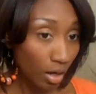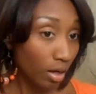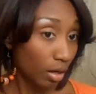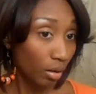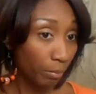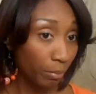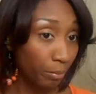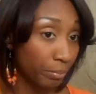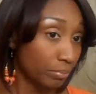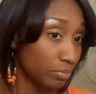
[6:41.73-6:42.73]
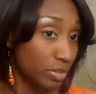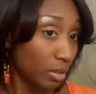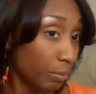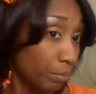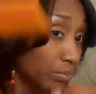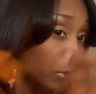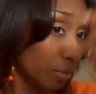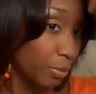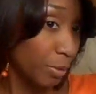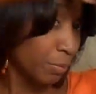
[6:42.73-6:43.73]

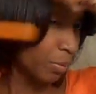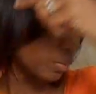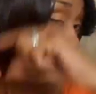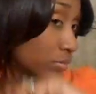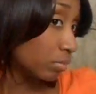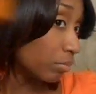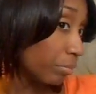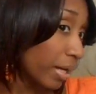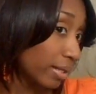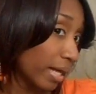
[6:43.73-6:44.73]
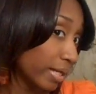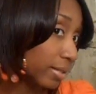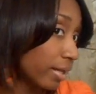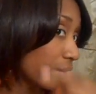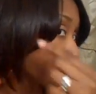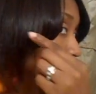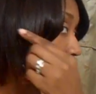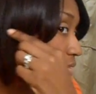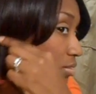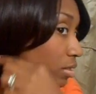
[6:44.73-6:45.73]
Some people may like it like
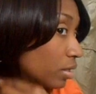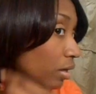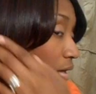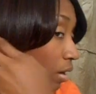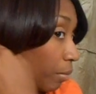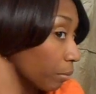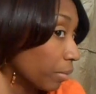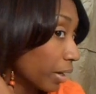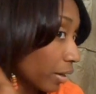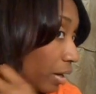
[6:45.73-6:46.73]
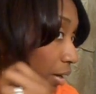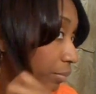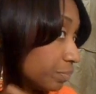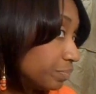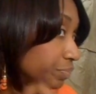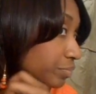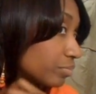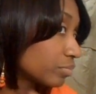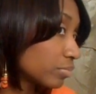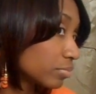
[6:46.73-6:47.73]
this, but
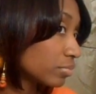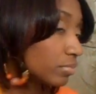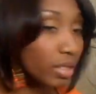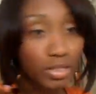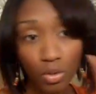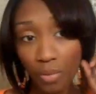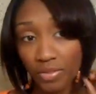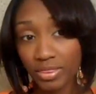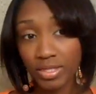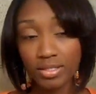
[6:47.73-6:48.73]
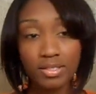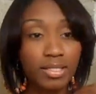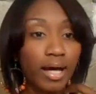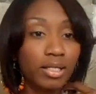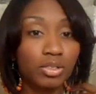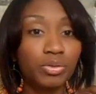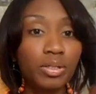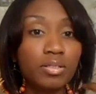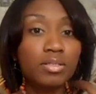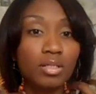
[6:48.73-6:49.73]
it's on the thin side. As you
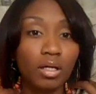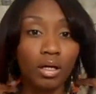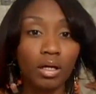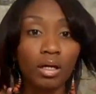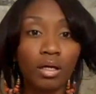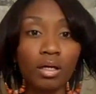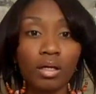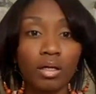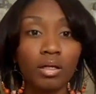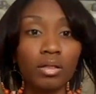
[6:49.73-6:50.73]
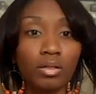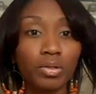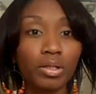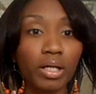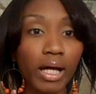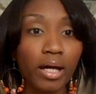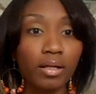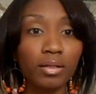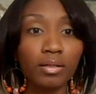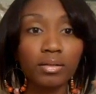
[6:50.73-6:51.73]
can see, you can
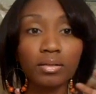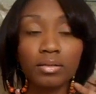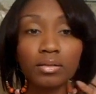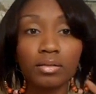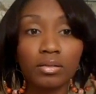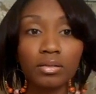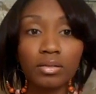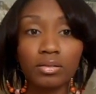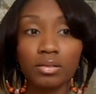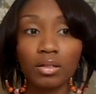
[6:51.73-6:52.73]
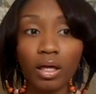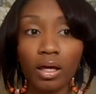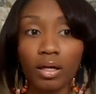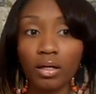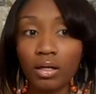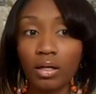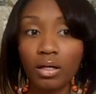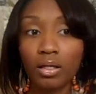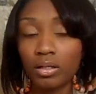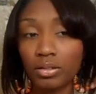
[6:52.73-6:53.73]
kind of see that.
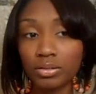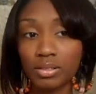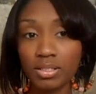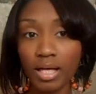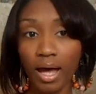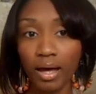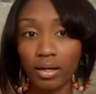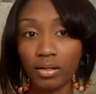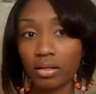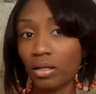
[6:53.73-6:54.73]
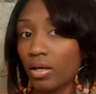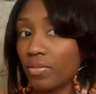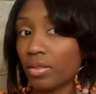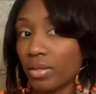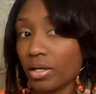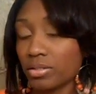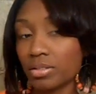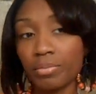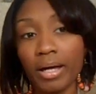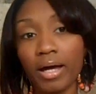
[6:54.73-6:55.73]
Here's the side, and then
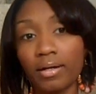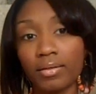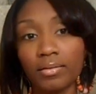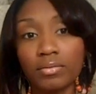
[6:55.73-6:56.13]
there's the back